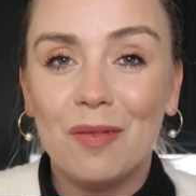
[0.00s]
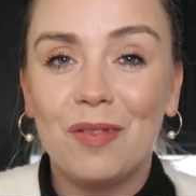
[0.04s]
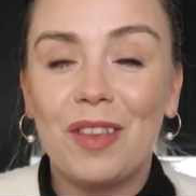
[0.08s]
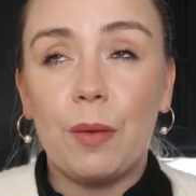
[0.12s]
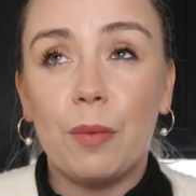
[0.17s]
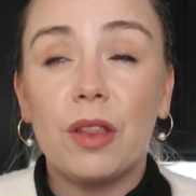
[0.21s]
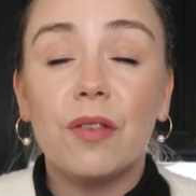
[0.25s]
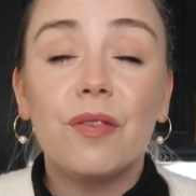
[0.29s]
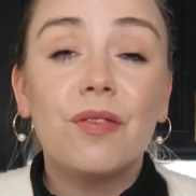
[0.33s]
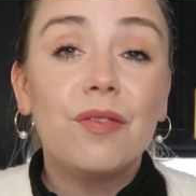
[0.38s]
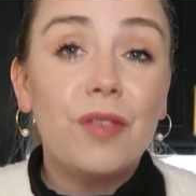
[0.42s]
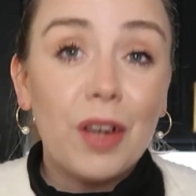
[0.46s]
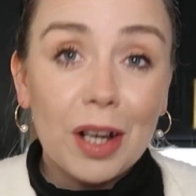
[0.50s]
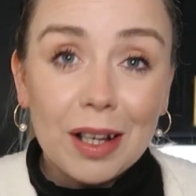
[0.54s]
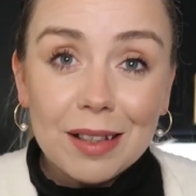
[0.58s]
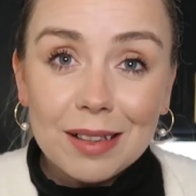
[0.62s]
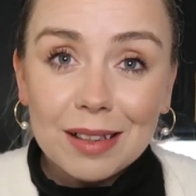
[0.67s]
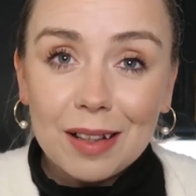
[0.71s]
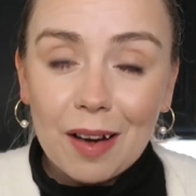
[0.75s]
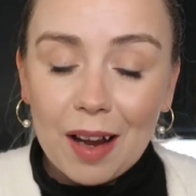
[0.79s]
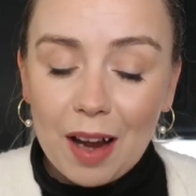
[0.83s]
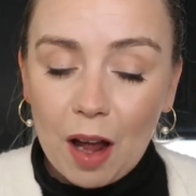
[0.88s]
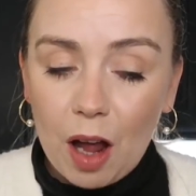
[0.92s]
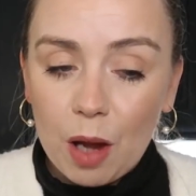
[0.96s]
They were the
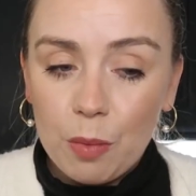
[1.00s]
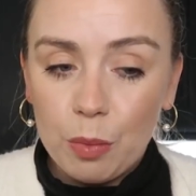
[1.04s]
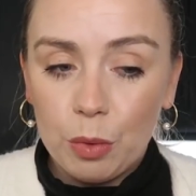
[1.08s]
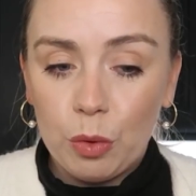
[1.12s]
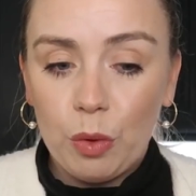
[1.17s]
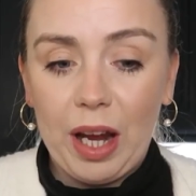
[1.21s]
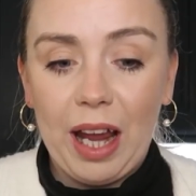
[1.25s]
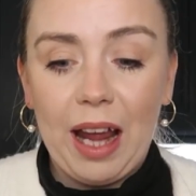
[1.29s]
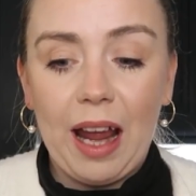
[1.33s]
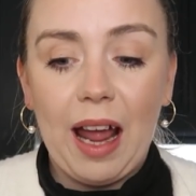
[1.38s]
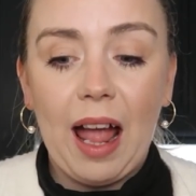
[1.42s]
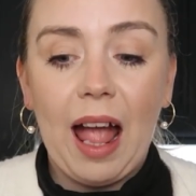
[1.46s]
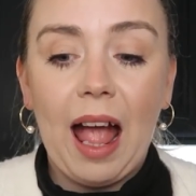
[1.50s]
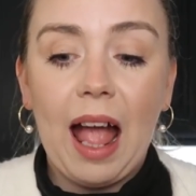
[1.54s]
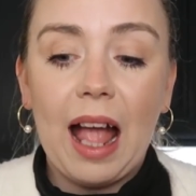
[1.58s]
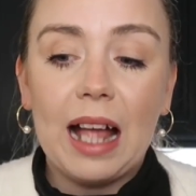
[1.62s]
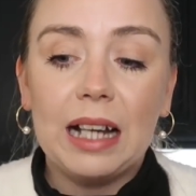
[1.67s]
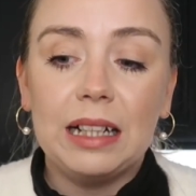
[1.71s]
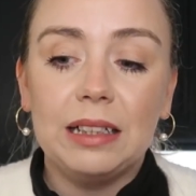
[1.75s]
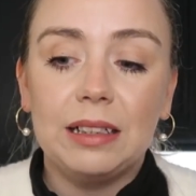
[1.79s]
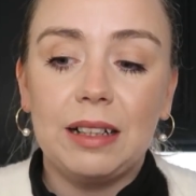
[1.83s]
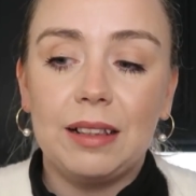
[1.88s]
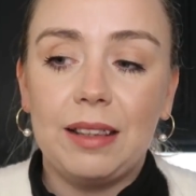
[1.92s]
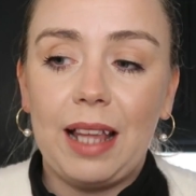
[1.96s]
first light I bought here,
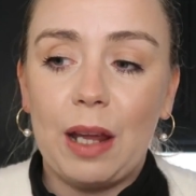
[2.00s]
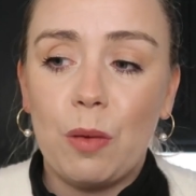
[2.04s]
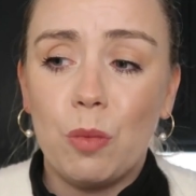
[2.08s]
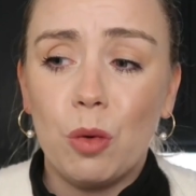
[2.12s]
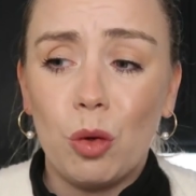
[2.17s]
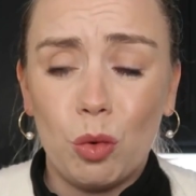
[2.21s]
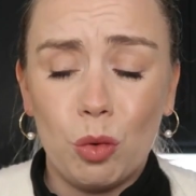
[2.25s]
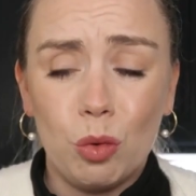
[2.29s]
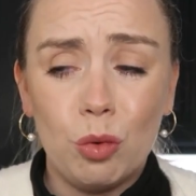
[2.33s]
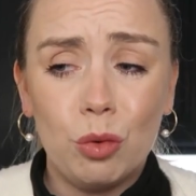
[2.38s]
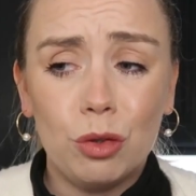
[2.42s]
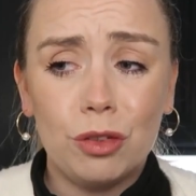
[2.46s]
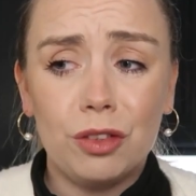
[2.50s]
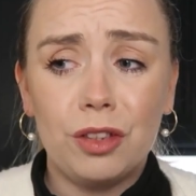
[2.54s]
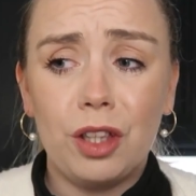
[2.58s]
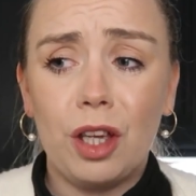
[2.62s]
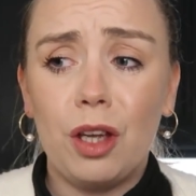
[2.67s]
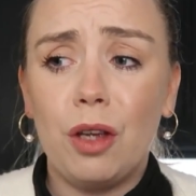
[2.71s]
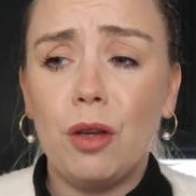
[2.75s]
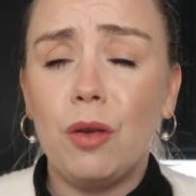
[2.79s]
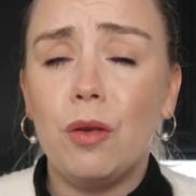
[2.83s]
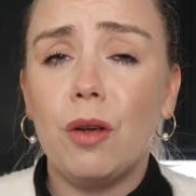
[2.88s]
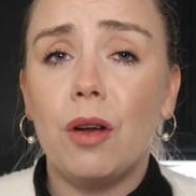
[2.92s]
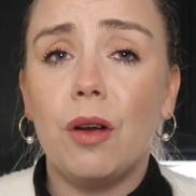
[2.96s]
and they were
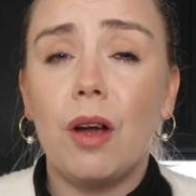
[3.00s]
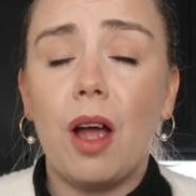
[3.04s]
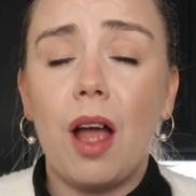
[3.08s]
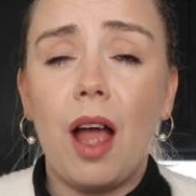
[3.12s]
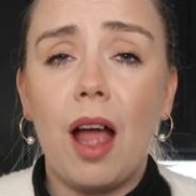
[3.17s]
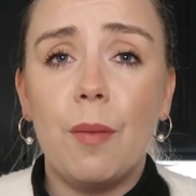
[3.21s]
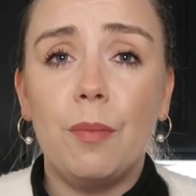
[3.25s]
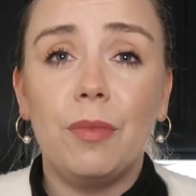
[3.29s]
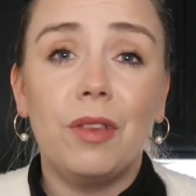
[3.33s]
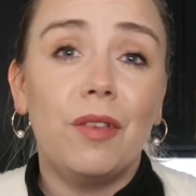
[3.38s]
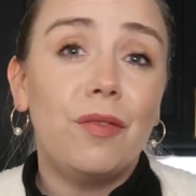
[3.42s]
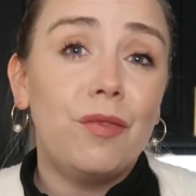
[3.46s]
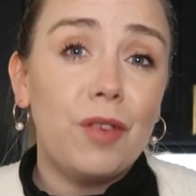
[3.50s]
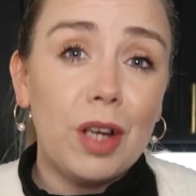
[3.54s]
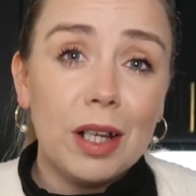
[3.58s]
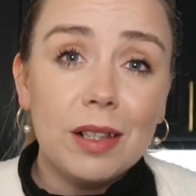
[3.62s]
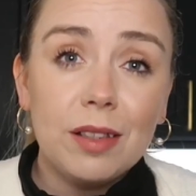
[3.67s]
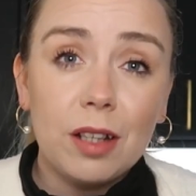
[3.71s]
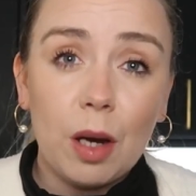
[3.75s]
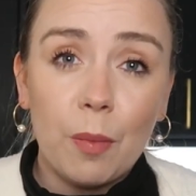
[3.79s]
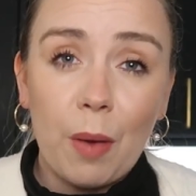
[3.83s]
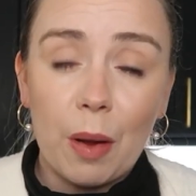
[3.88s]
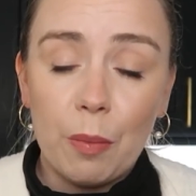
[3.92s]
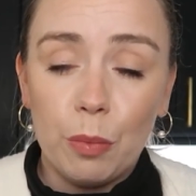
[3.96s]
also the
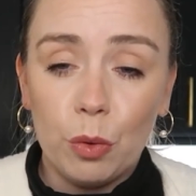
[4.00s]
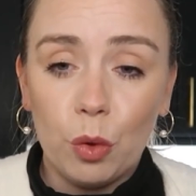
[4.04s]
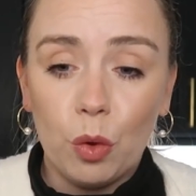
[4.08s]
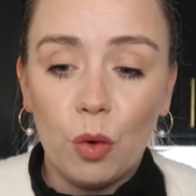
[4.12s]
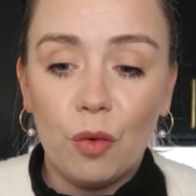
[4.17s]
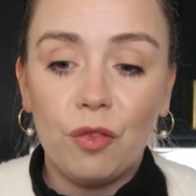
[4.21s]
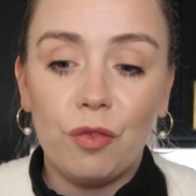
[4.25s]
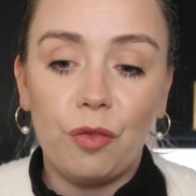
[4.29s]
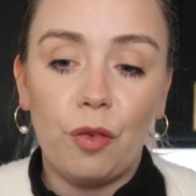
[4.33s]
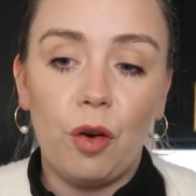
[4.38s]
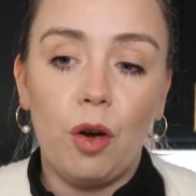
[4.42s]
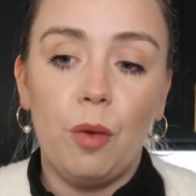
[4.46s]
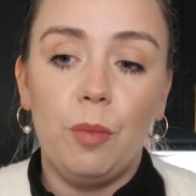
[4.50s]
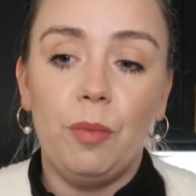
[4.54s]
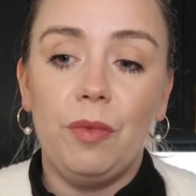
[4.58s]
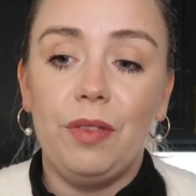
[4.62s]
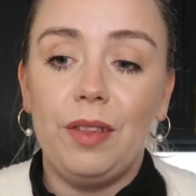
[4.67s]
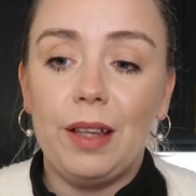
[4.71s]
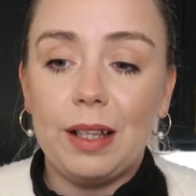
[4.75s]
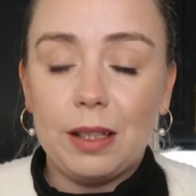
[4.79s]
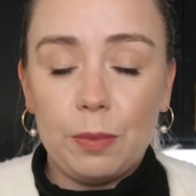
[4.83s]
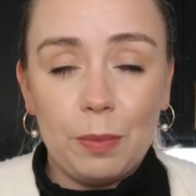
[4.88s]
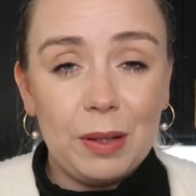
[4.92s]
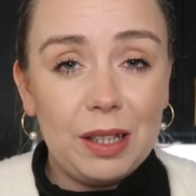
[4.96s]
first time I bought from
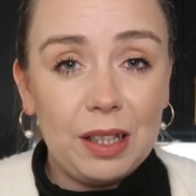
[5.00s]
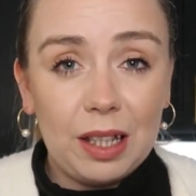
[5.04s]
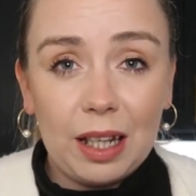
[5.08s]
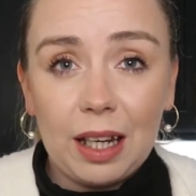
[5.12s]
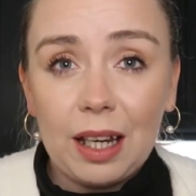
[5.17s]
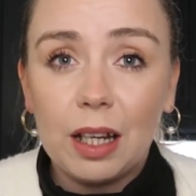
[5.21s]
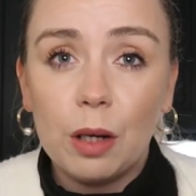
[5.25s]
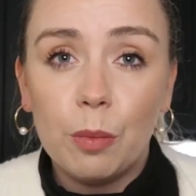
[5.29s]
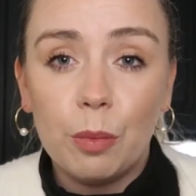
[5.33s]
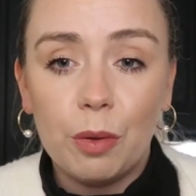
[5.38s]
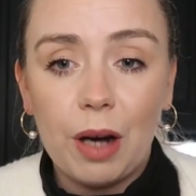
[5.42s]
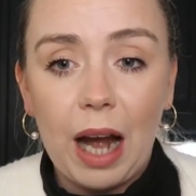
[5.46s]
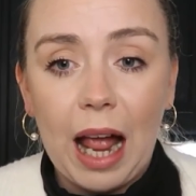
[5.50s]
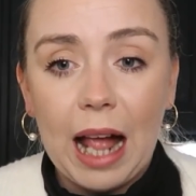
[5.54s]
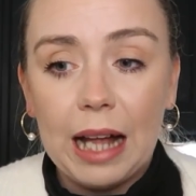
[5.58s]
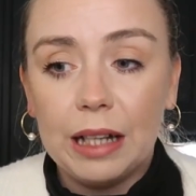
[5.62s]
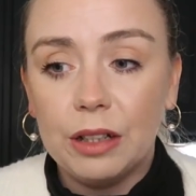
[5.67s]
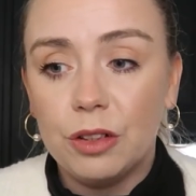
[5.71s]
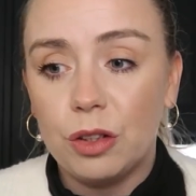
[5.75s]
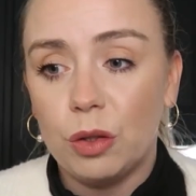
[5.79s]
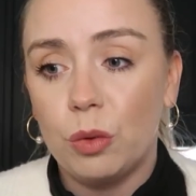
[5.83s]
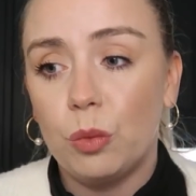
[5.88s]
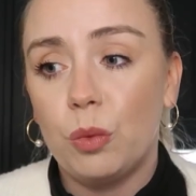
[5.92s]
this particular brand,